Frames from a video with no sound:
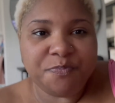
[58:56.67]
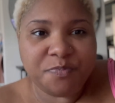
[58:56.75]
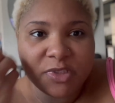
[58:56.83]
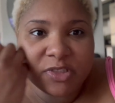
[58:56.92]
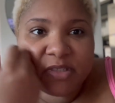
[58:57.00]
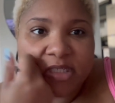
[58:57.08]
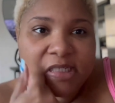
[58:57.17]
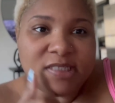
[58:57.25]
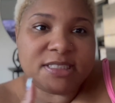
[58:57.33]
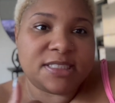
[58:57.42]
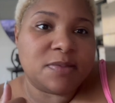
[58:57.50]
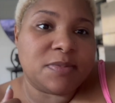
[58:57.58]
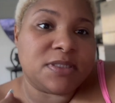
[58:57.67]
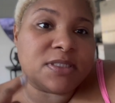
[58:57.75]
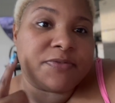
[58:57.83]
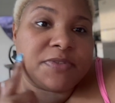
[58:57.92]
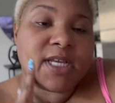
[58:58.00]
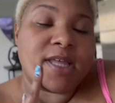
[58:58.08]
really need to get
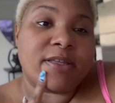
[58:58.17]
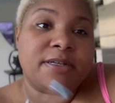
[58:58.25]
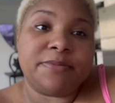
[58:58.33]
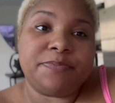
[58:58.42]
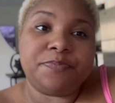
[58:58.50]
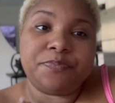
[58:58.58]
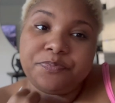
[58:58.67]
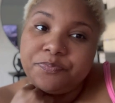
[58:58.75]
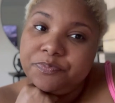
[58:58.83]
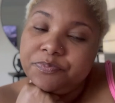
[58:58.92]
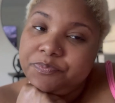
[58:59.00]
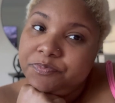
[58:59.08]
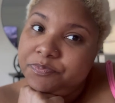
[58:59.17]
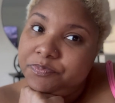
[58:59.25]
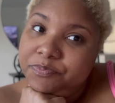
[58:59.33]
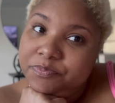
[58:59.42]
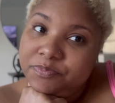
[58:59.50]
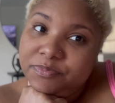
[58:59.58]
myself together.
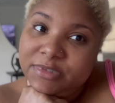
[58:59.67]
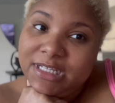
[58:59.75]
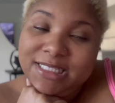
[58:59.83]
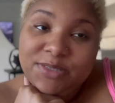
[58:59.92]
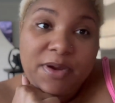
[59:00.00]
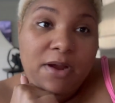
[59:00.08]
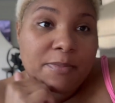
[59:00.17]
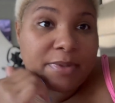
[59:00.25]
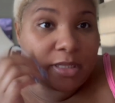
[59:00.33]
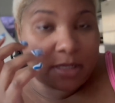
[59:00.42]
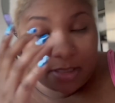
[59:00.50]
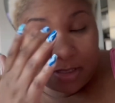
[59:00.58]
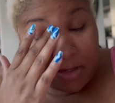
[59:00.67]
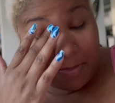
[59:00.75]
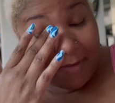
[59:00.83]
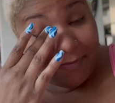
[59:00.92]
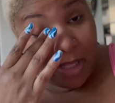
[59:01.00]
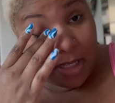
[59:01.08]
I swear I won't be looking cute in my
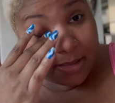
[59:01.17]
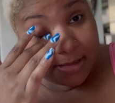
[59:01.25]
vlogs.